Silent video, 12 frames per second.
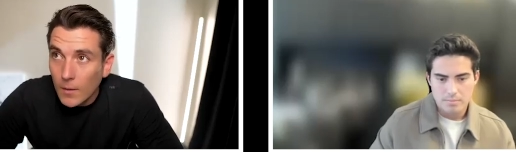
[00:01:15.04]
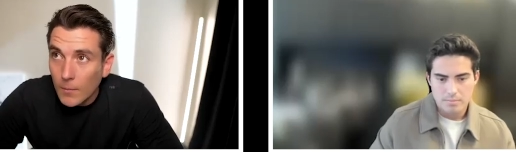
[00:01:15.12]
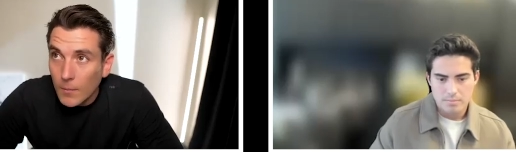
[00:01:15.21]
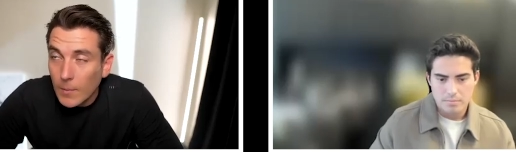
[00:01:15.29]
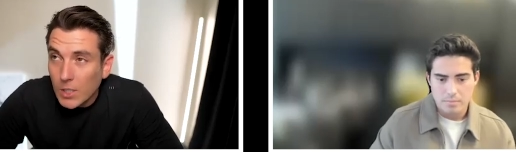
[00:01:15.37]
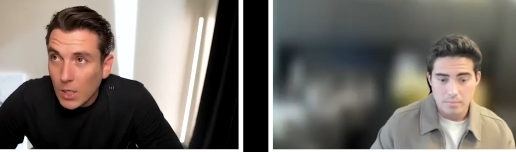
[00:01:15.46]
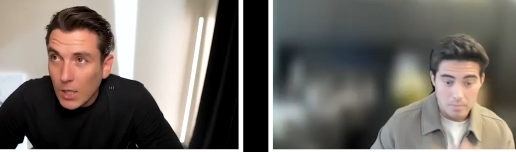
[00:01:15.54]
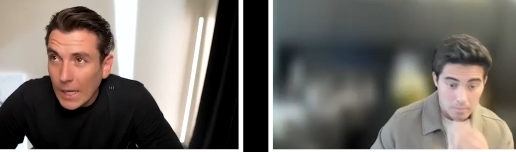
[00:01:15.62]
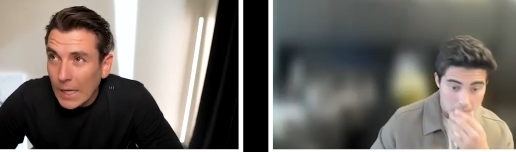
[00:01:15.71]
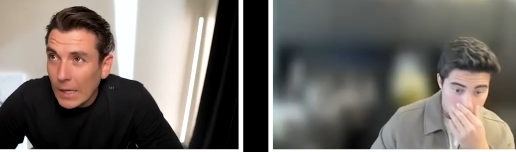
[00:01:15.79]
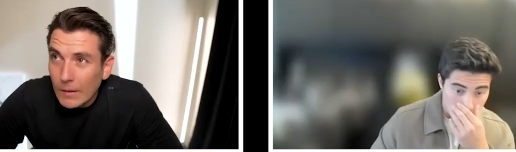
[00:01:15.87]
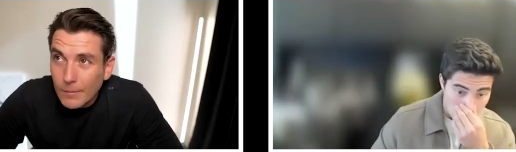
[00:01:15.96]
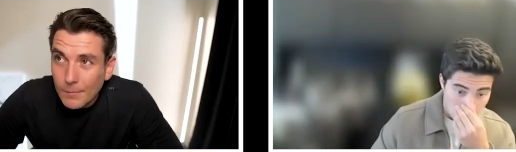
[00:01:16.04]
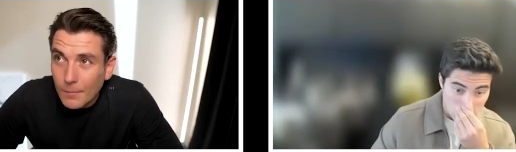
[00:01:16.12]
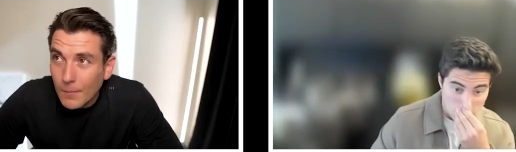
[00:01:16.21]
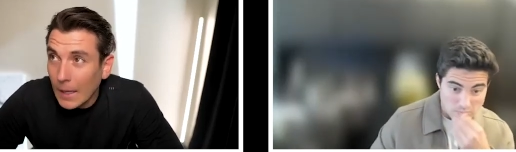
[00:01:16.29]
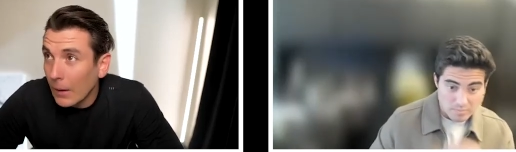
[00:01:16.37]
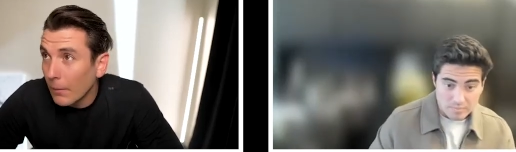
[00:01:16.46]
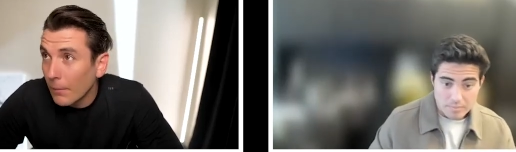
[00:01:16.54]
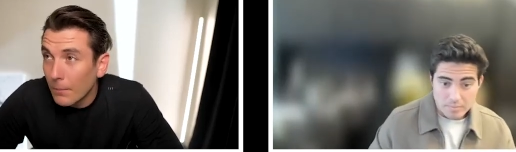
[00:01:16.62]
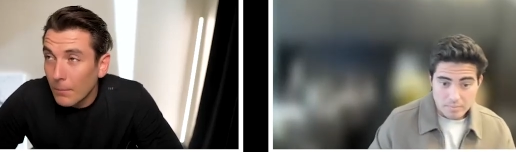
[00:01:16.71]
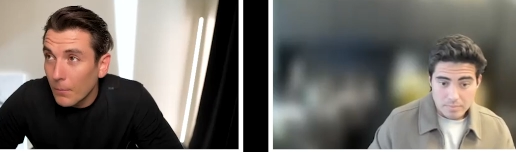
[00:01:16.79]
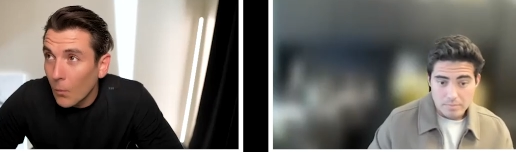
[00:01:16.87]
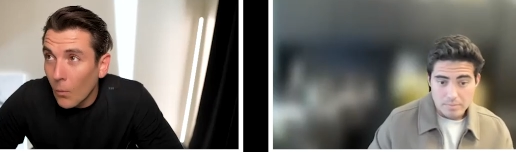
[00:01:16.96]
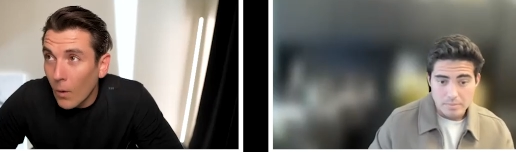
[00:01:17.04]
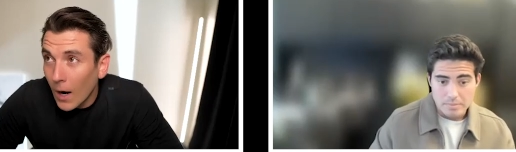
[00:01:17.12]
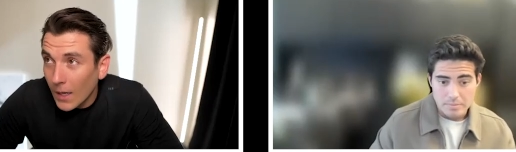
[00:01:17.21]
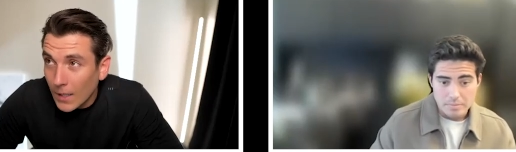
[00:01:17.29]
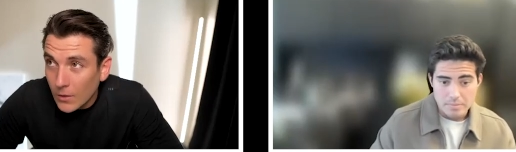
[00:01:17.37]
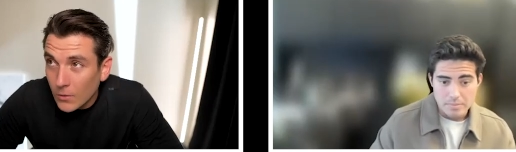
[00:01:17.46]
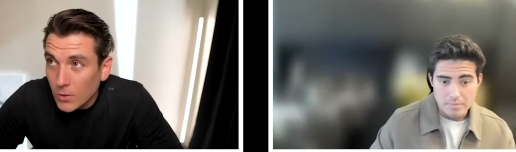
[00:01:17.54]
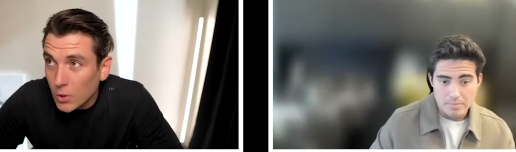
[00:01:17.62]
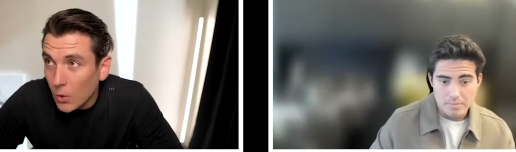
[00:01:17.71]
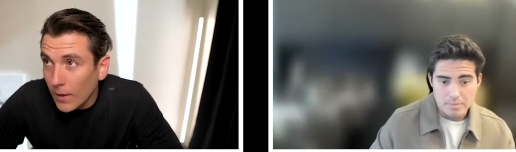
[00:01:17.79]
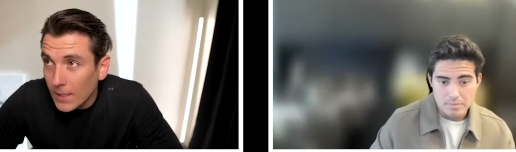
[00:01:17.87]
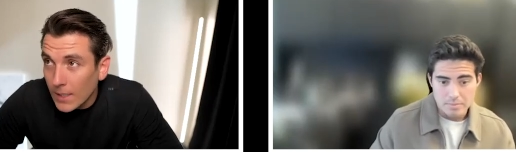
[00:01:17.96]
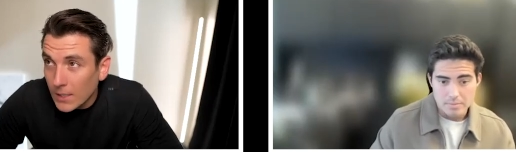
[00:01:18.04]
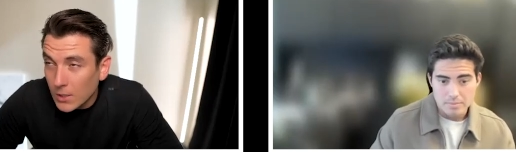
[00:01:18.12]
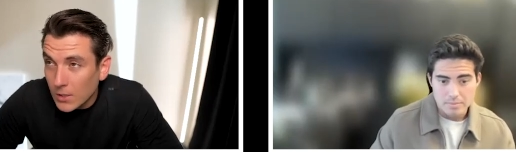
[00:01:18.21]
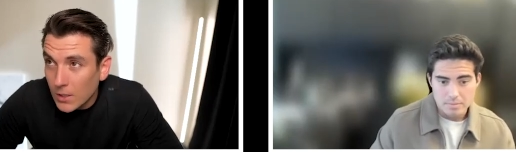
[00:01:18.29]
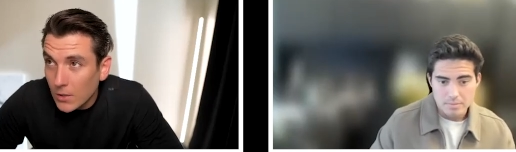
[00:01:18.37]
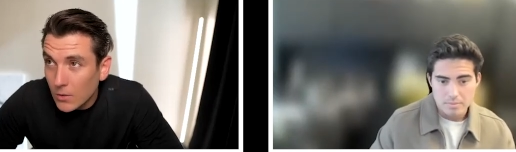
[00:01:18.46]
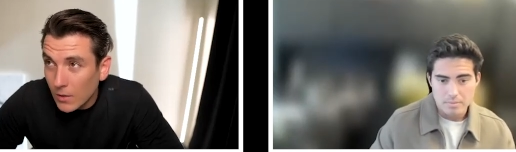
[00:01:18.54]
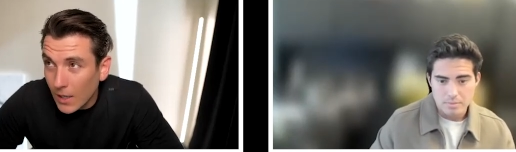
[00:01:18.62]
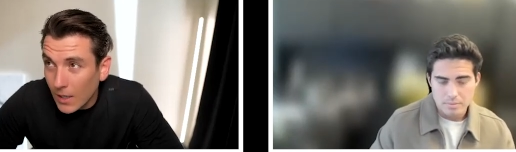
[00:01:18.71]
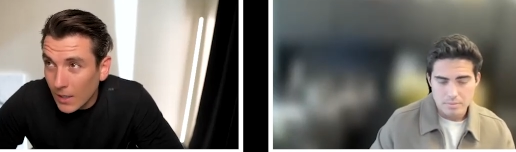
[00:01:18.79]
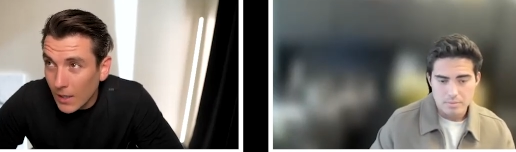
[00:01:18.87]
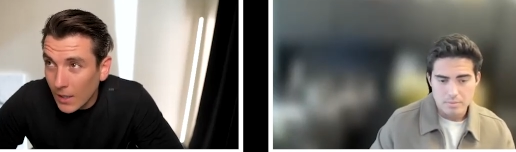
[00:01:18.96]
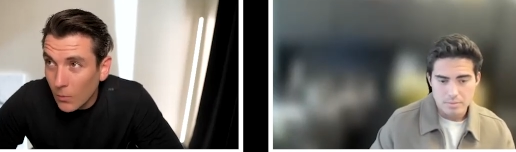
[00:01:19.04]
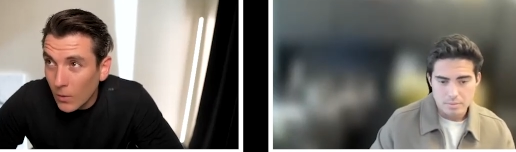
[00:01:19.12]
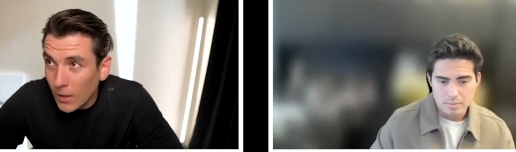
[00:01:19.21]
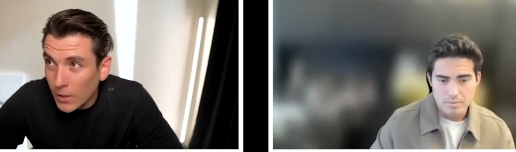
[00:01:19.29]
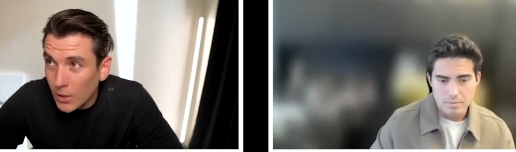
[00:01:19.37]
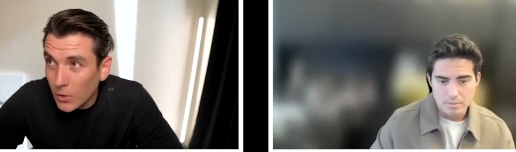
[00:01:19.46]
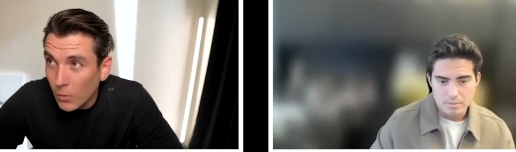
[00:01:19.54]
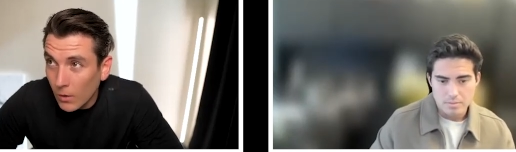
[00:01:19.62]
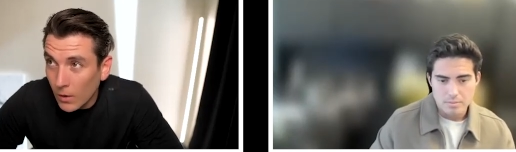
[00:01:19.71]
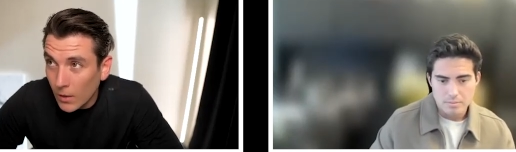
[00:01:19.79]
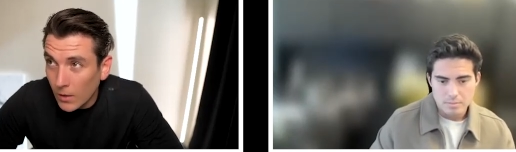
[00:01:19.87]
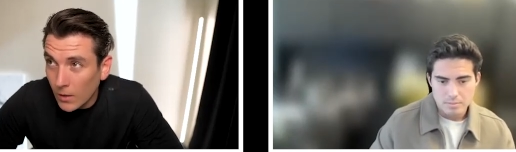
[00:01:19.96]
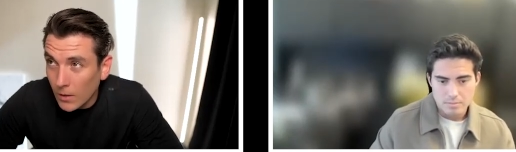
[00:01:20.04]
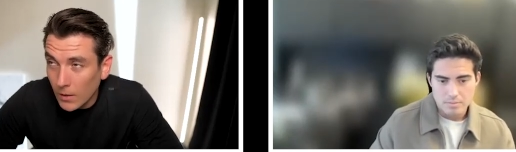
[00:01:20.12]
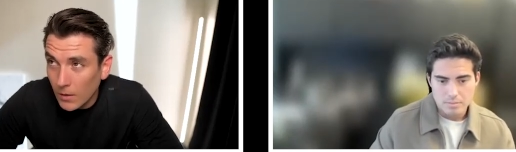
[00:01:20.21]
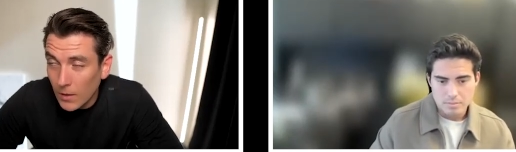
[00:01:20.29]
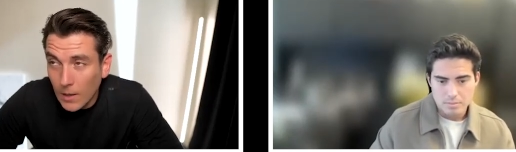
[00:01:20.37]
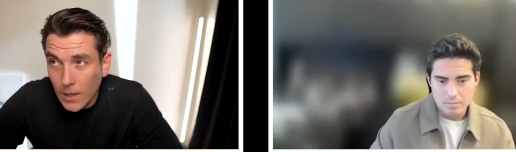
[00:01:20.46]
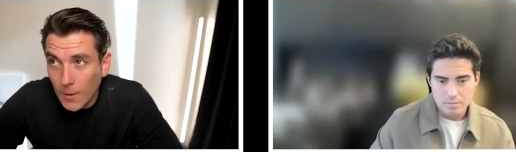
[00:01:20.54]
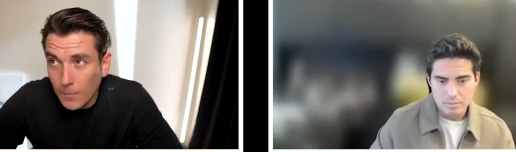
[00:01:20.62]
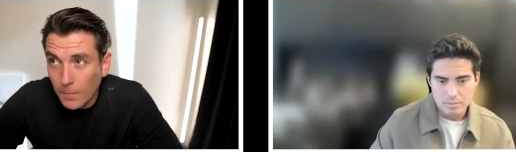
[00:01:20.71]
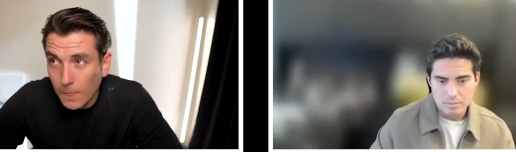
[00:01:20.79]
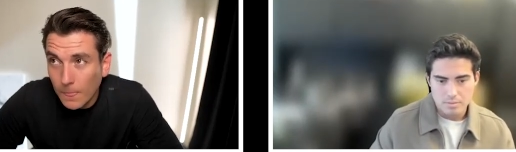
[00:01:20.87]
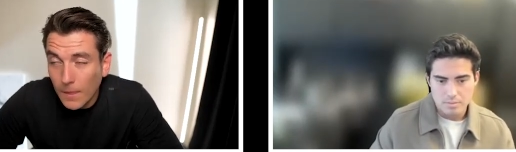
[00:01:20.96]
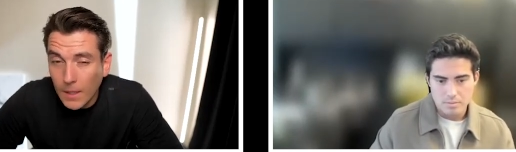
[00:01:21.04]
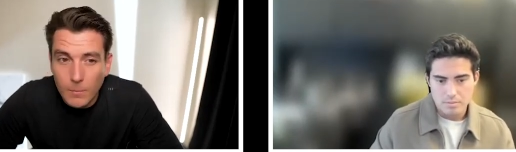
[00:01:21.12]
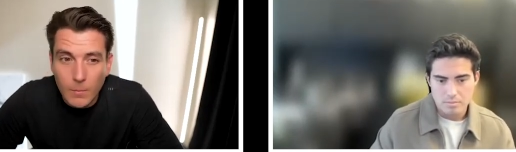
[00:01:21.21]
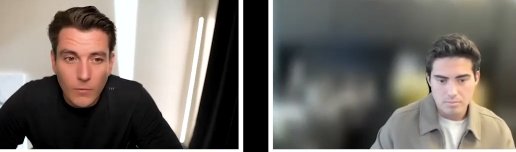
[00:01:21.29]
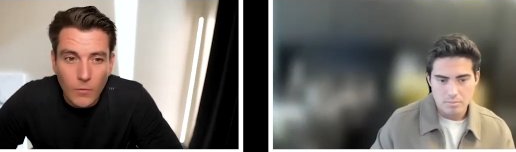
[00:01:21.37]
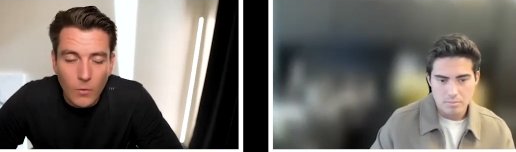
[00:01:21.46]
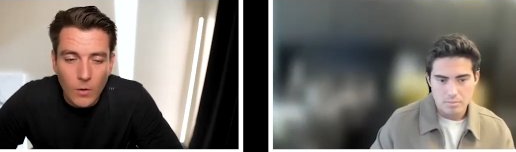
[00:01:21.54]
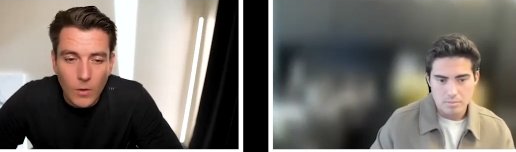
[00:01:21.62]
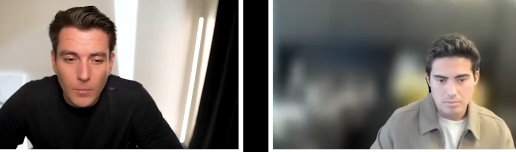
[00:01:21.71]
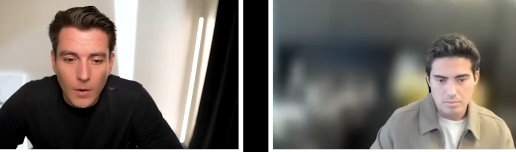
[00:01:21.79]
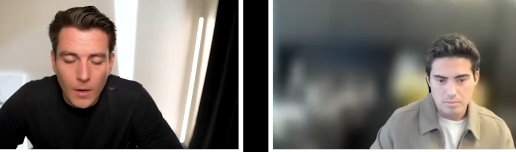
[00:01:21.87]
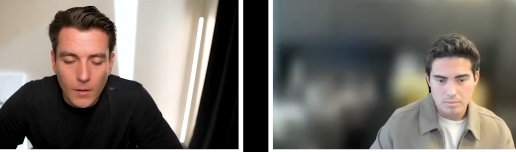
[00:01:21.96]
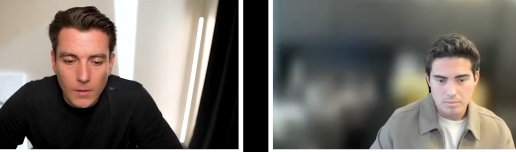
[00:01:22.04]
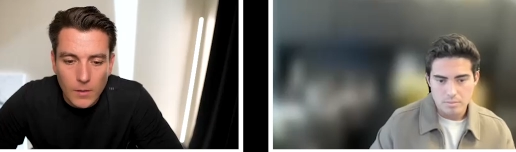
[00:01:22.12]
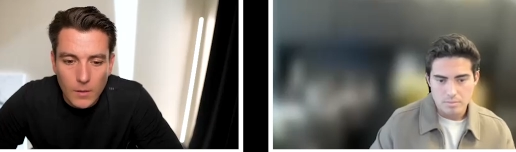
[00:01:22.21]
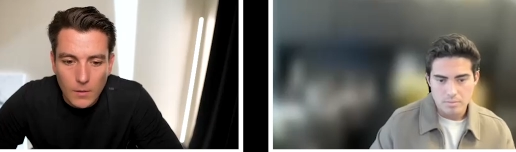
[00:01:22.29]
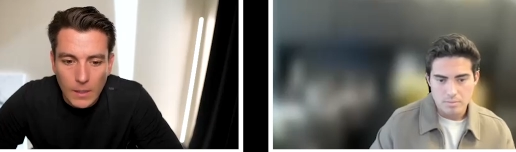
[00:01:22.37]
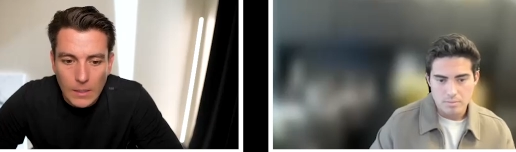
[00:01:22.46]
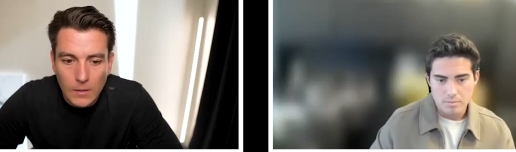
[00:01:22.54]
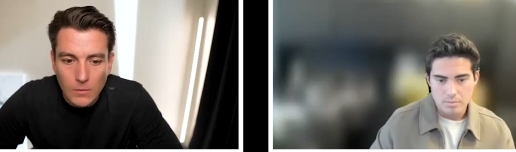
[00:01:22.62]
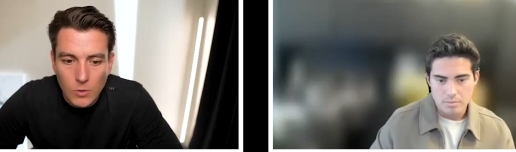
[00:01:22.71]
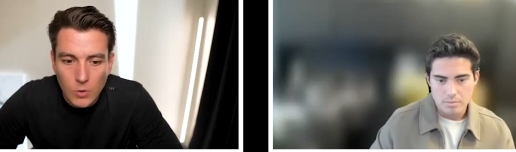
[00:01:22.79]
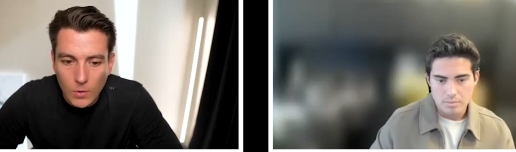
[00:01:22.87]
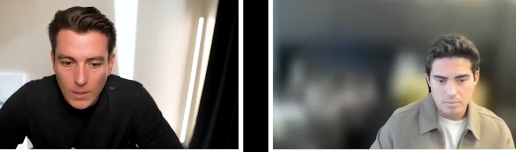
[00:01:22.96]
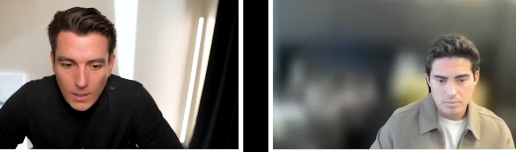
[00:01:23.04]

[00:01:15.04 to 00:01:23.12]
Speaker 1: maybe share like like why you joined agency or kind of like where you were um like before prior to like joining